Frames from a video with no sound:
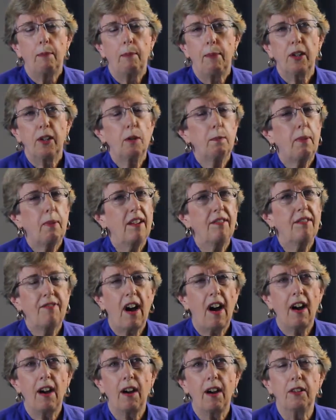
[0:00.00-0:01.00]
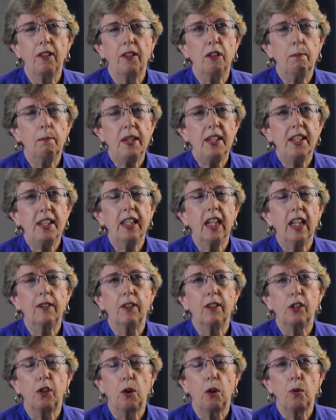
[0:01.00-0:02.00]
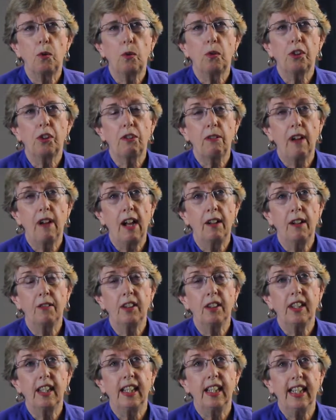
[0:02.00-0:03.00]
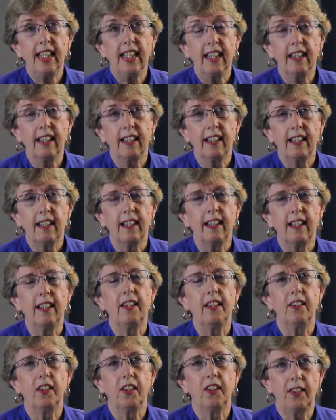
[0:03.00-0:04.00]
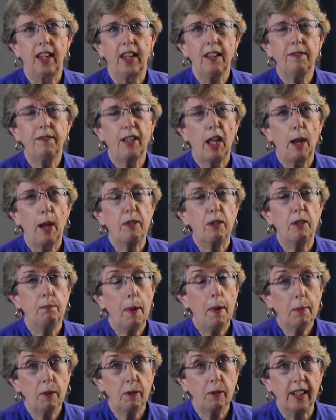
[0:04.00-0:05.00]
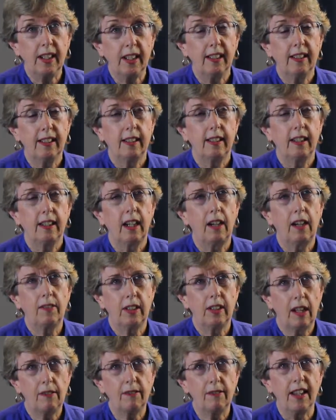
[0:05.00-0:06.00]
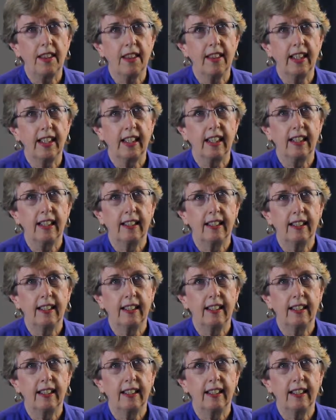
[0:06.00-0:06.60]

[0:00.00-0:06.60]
Better by far than the minting of a gold-crowned king is the safe-kept memory of a lovely thing.